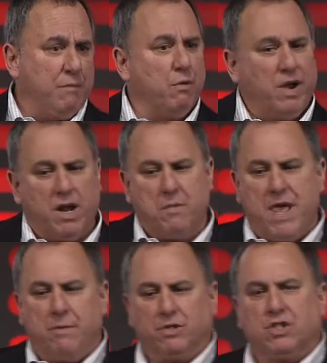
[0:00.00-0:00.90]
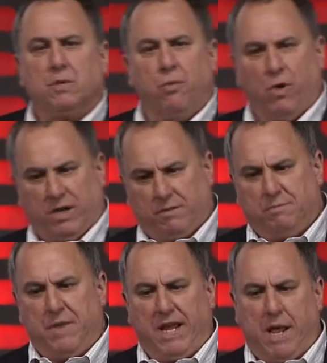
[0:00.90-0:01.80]
And we wanted to be able to support
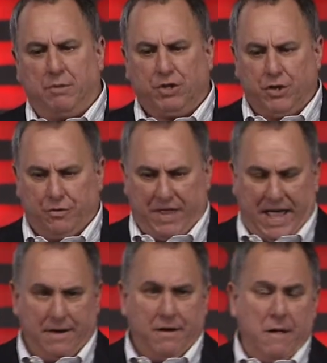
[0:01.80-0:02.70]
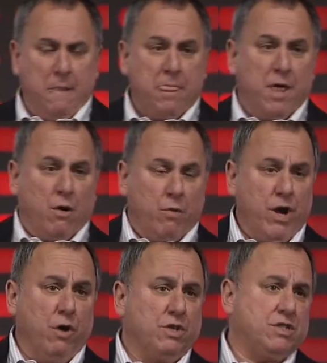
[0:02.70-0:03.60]
being able to do that.
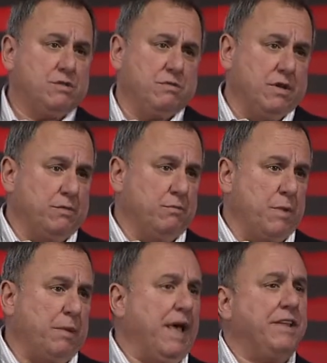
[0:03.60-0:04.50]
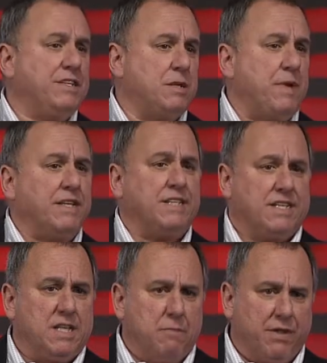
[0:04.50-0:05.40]
We planned this to be a
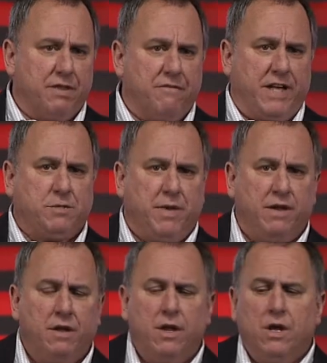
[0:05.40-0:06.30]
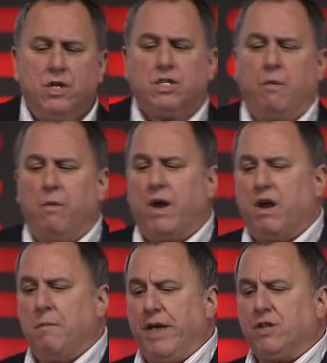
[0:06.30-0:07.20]
60-month investment. So we wanted
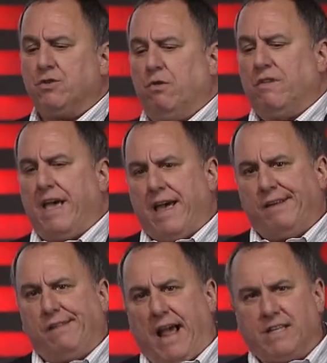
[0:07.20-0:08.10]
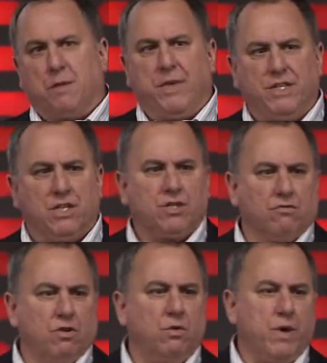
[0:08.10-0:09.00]
to make sure that as the business
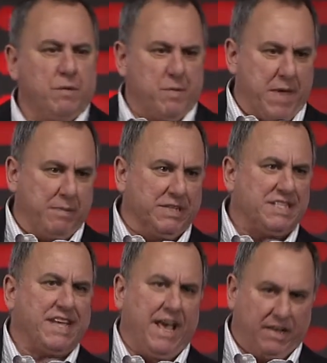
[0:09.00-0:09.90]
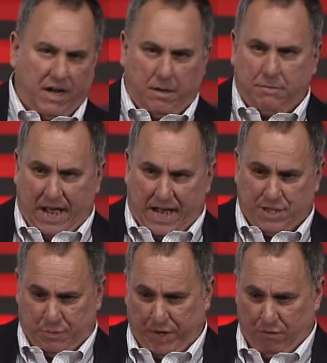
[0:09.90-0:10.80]
grew, we would be able to scale it up
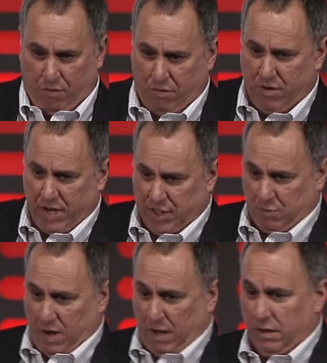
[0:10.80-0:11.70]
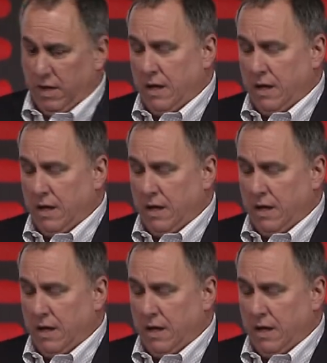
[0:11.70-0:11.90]
as we grew as well.